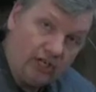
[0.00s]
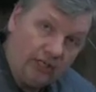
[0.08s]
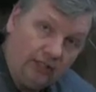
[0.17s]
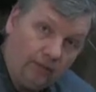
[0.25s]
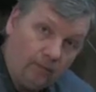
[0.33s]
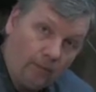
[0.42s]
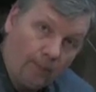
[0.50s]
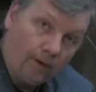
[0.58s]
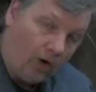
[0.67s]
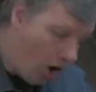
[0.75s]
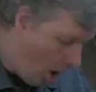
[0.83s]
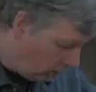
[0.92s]
setting.
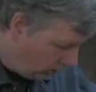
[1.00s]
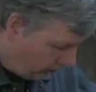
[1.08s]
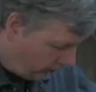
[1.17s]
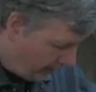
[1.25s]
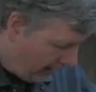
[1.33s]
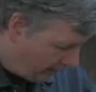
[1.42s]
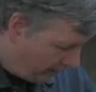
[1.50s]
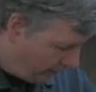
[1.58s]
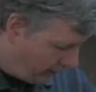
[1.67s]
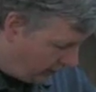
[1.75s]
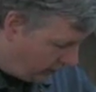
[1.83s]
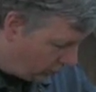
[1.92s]
All of them have a
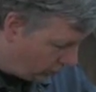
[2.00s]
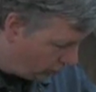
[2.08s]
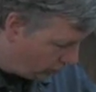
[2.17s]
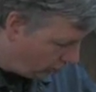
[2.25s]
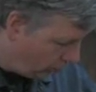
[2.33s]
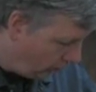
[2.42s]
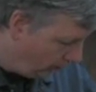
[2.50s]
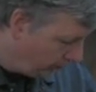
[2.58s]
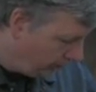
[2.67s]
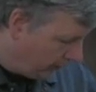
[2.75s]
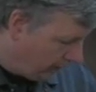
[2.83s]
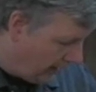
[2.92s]
feed control.
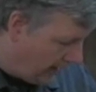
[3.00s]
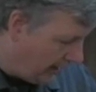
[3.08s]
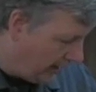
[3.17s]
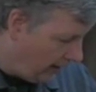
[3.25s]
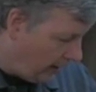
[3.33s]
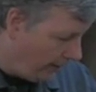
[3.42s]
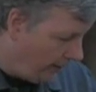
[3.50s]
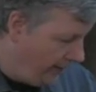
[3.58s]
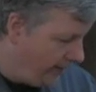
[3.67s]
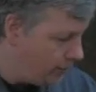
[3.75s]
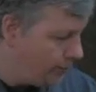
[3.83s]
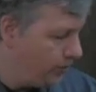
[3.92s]
On
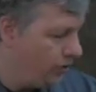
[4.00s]
this